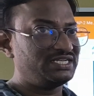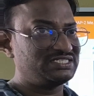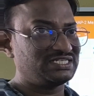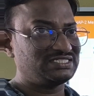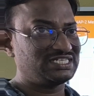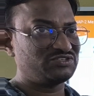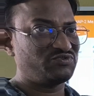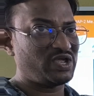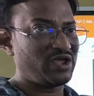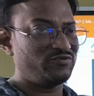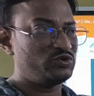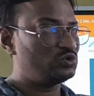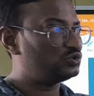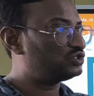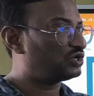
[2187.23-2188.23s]
distances we
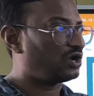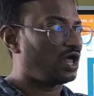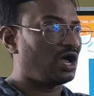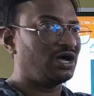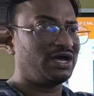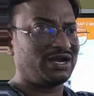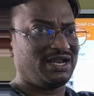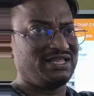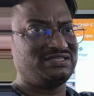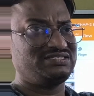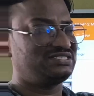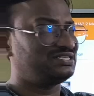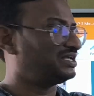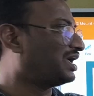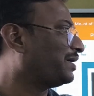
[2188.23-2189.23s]
have used longer
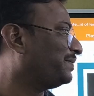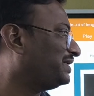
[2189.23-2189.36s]
lengths,